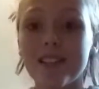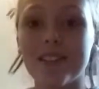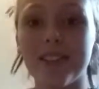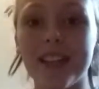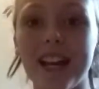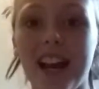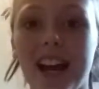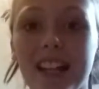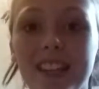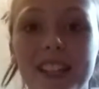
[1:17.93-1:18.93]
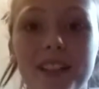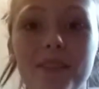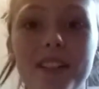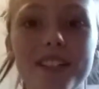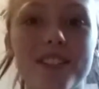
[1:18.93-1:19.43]
So yeah, I think I'm
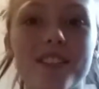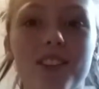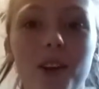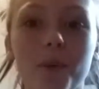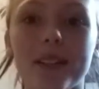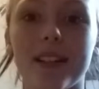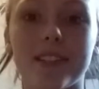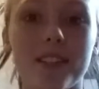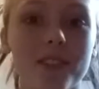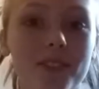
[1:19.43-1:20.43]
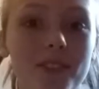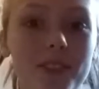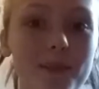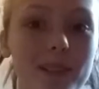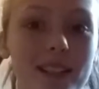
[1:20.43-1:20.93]
gonna start with the clothes
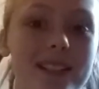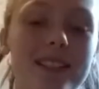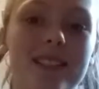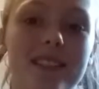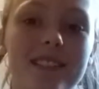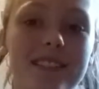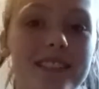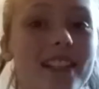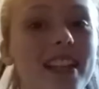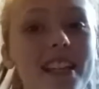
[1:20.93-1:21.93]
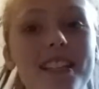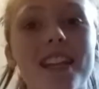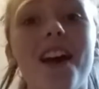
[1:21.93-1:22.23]
first because it's less